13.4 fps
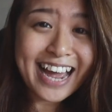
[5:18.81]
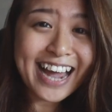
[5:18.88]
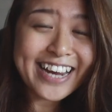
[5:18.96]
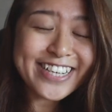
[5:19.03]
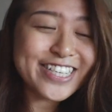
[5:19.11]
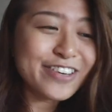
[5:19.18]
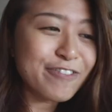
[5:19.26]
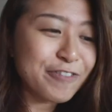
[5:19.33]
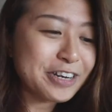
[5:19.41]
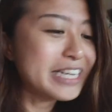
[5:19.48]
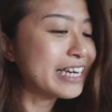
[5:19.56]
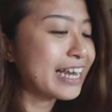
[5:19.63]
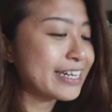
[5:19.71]
I actually
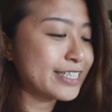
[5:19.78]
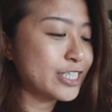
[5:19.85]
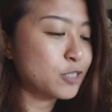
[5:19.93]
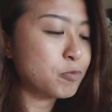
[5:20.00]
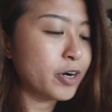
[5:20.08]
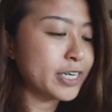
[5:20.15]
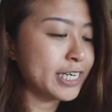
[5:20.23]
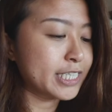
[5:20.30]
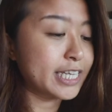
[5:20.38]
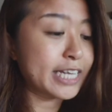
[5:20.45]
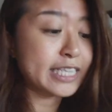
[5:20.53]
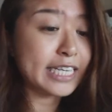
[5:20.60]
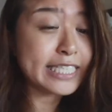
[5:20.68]
really like this product
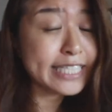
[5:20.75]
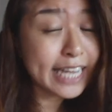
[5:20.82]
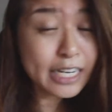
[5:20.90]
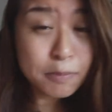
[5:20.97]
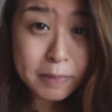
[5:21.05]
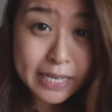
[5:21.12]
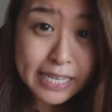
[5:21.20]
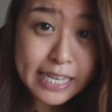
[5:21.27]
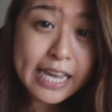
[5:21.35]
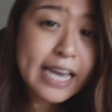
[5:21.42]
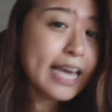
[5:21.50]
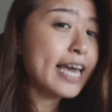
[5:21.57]
that they sent me,